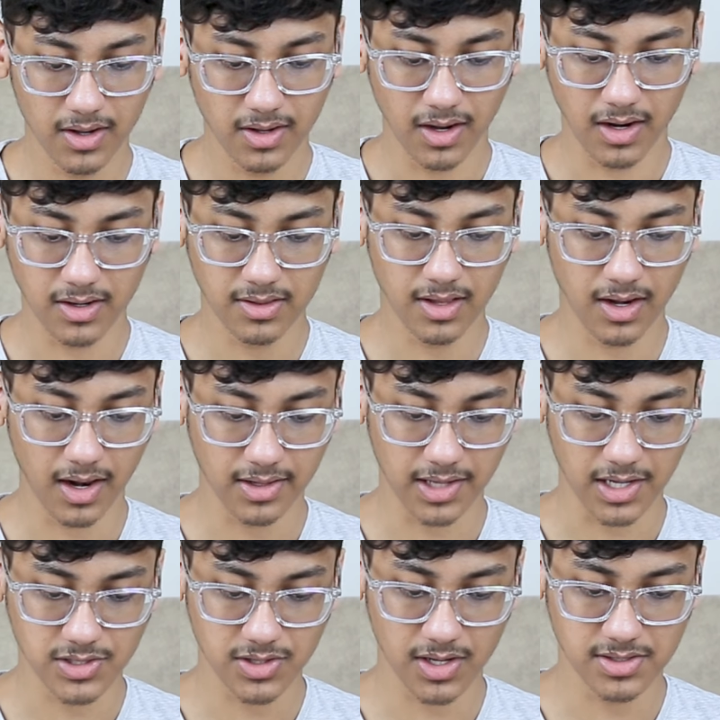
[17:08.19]
Until then, I'll
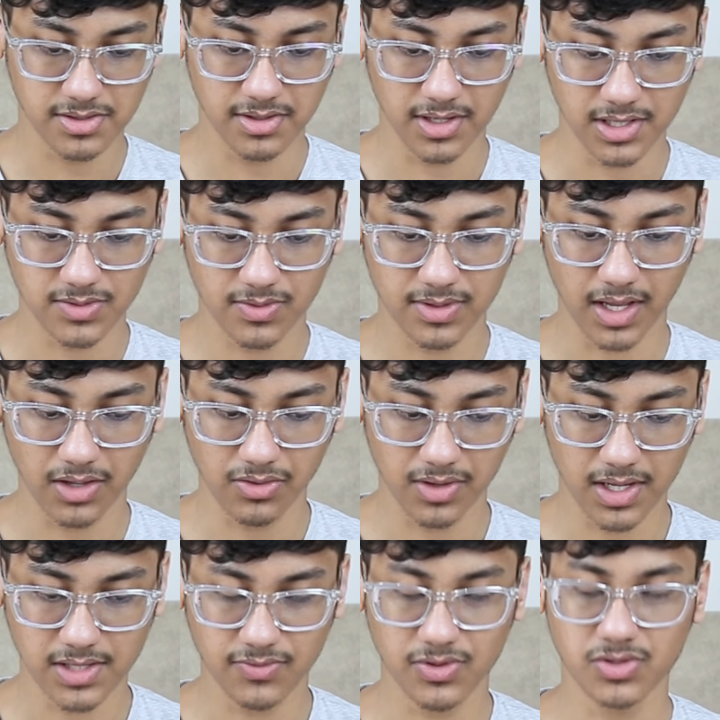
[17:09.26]
catch you guys in the next one. Thank you
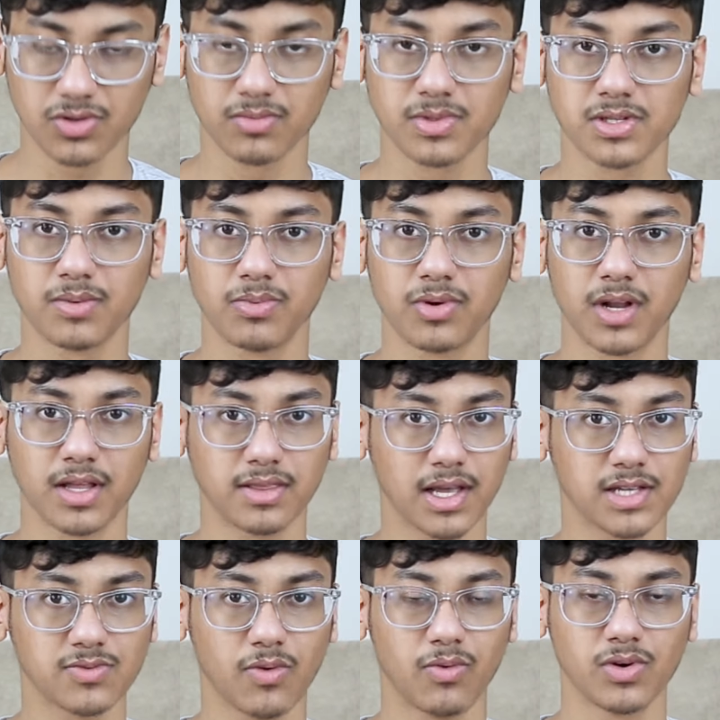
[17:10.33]
guys for so much support and
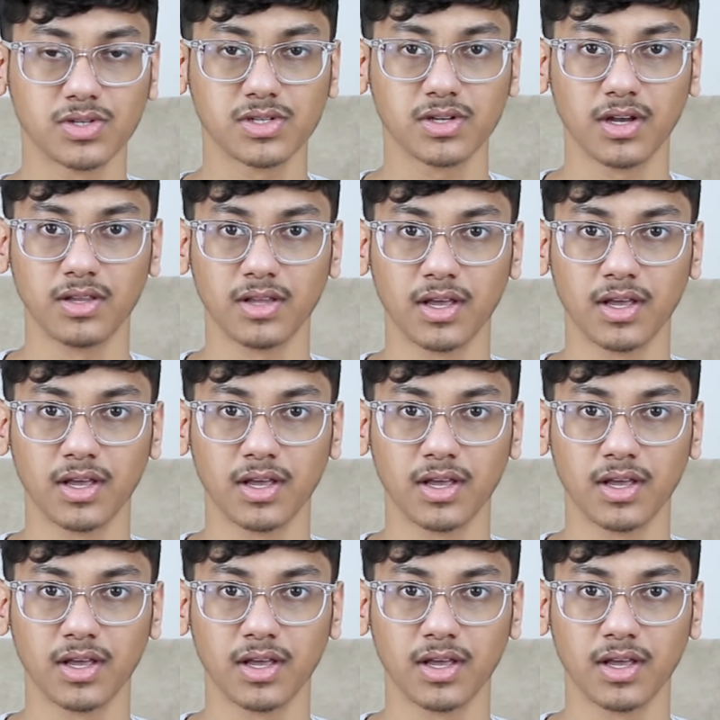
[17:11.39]
thanks for watching and